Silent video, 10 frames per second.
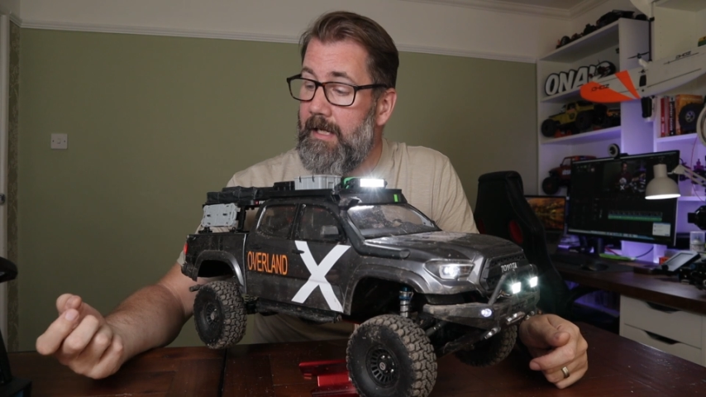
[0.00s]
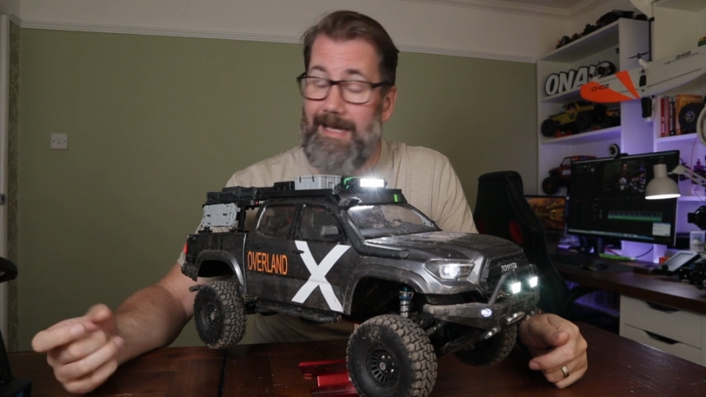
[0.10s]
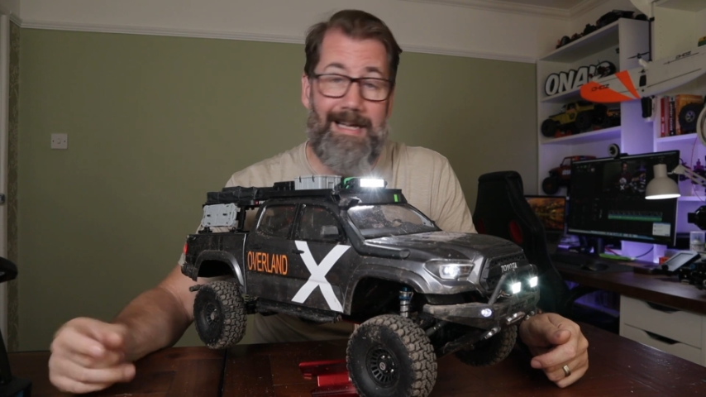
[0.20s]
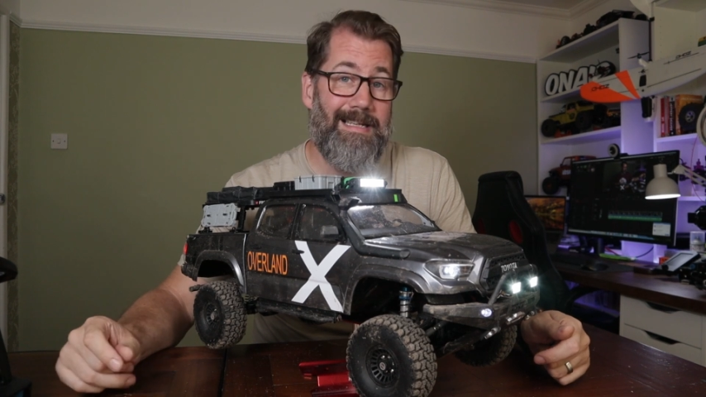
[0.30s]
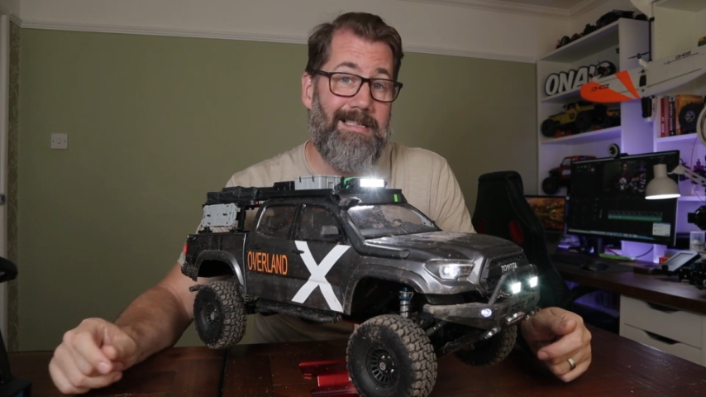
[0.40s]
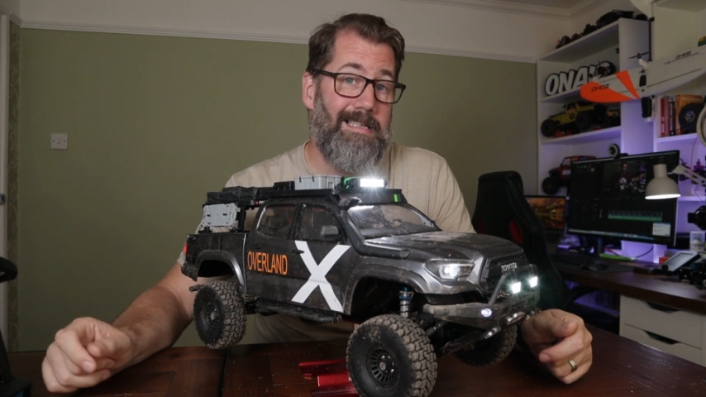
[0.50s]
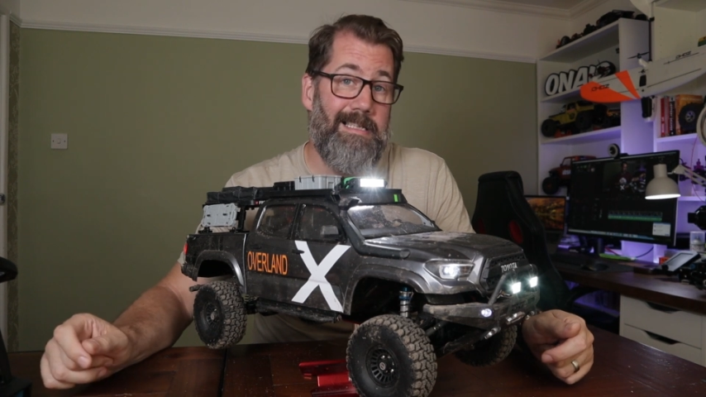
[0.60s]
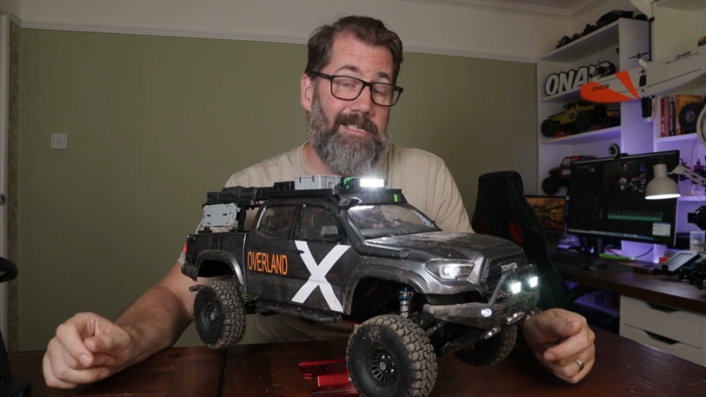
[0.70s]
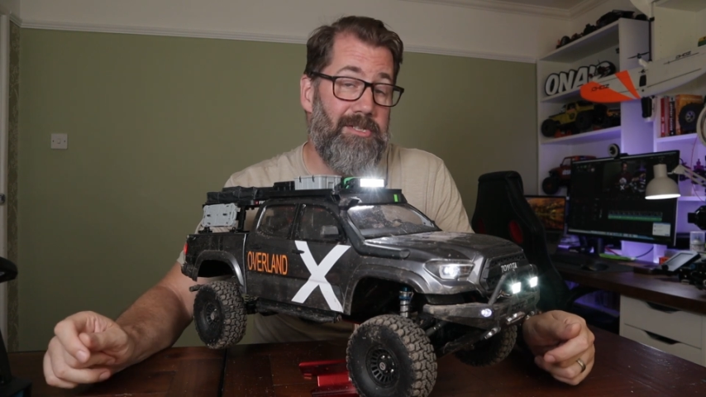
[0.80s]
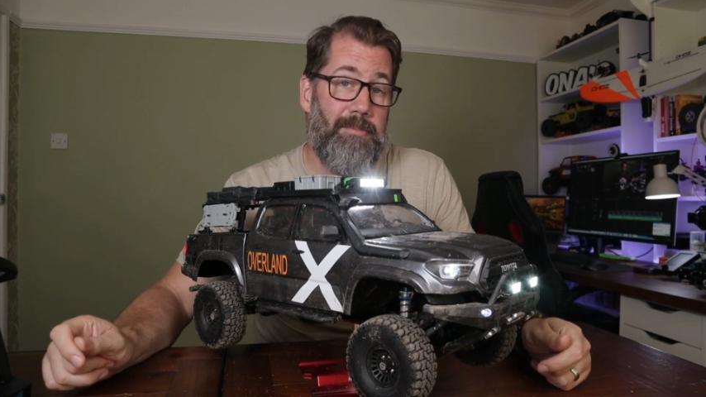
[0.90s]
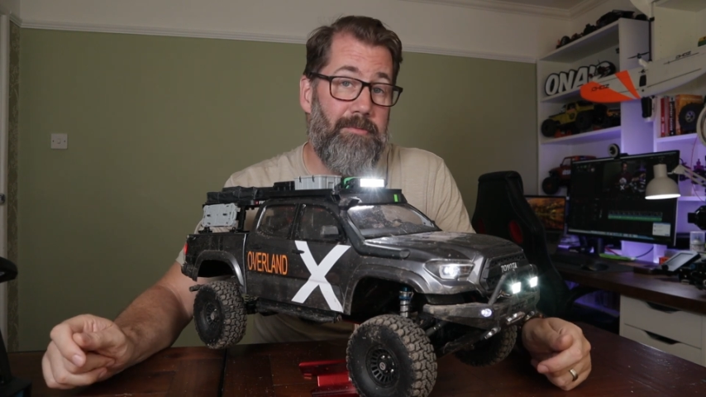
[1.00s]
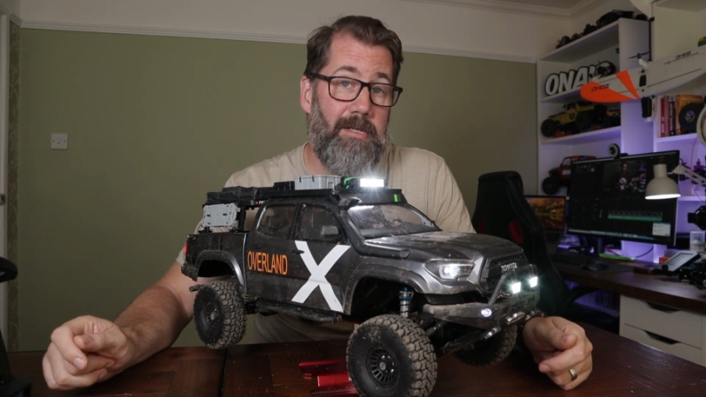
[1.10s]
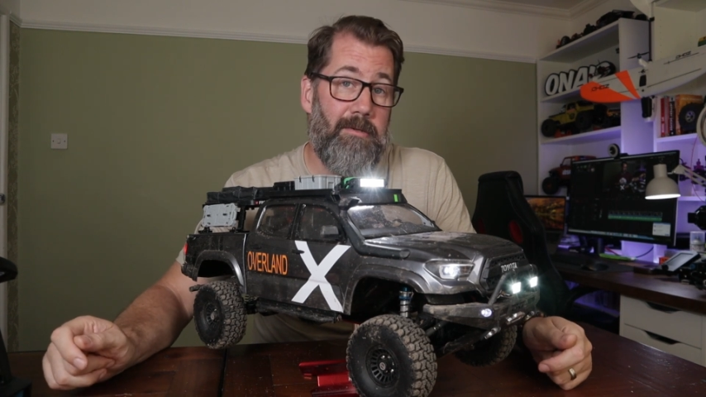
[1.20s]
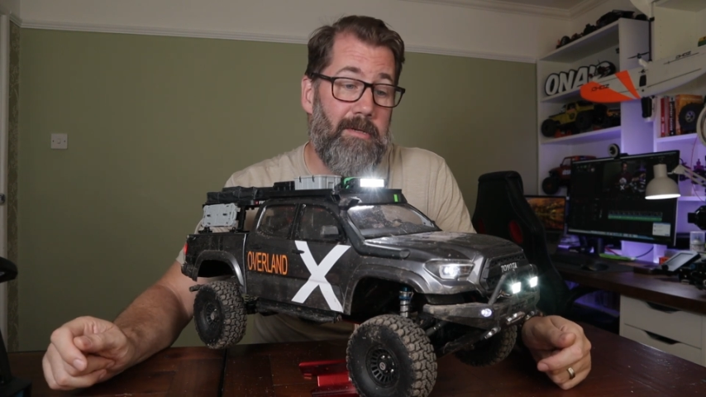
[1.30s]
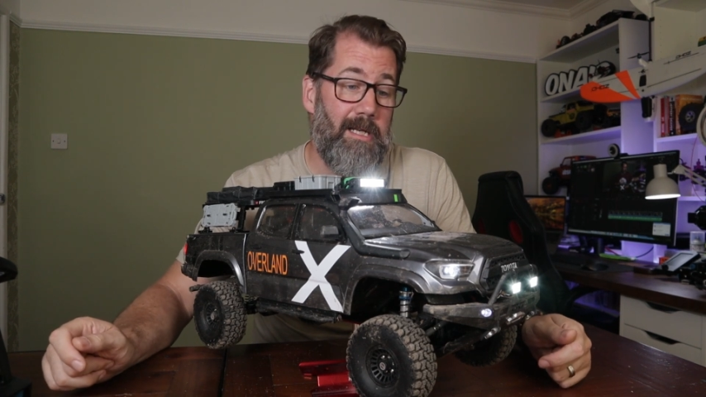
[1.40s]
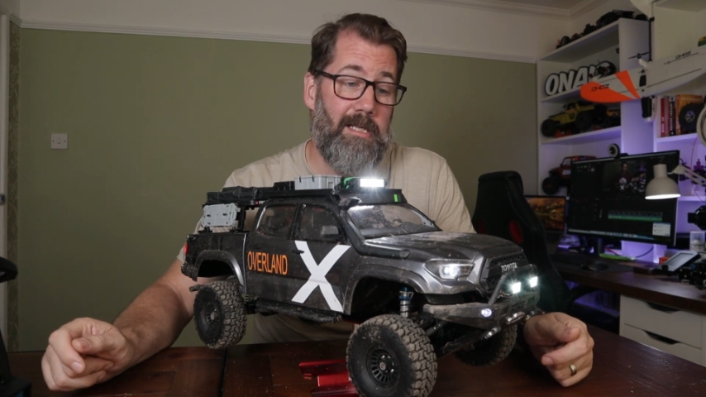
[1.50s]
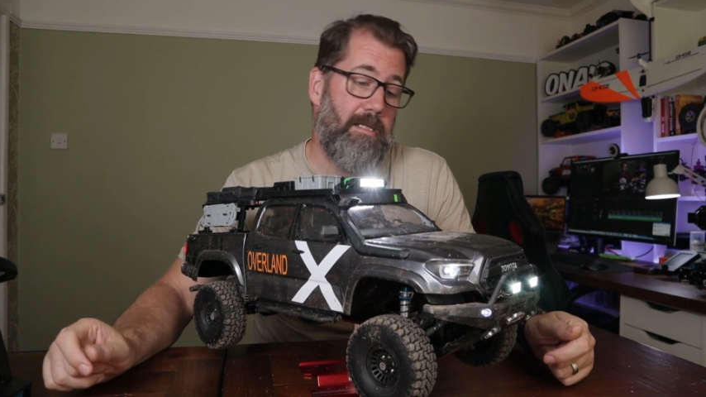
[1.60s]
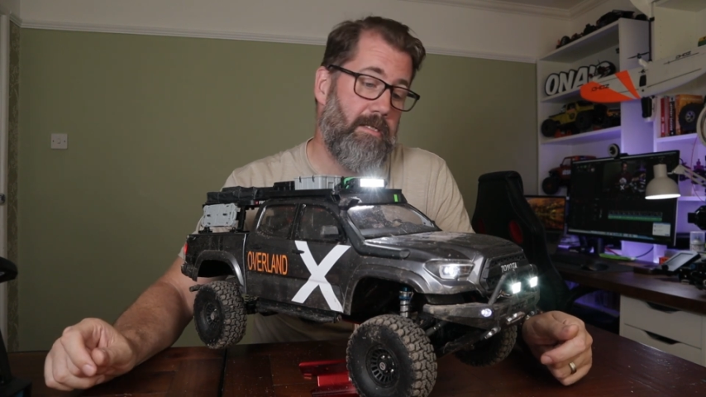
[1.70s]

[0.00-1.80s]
and it shipped really quickly.